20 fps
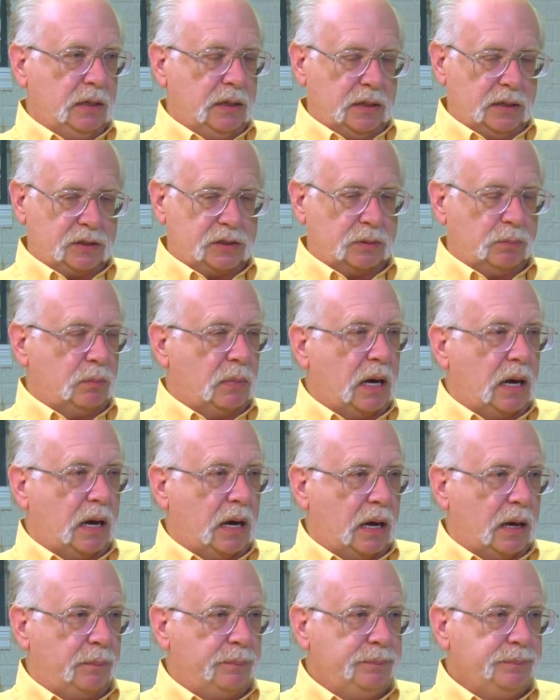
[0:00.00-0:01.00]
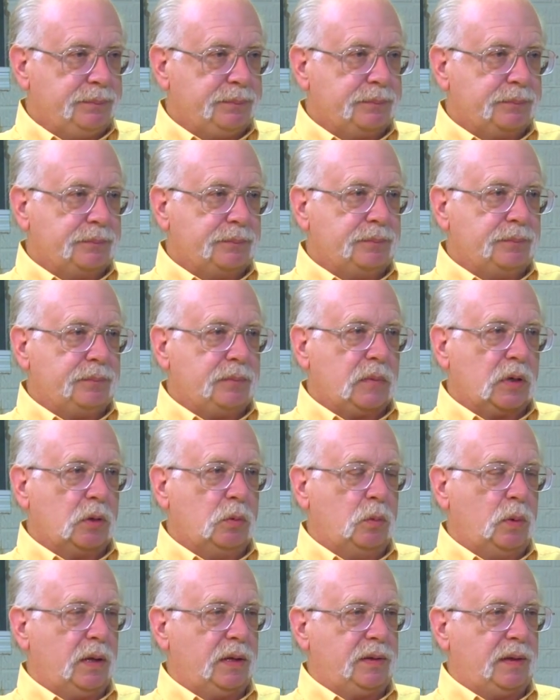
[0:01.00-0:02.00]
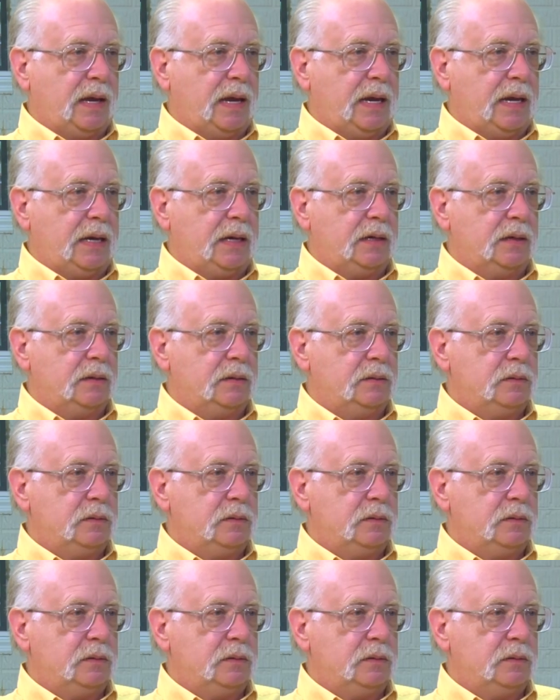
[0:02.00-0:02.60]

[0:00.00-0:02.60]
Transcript: It's a mom with a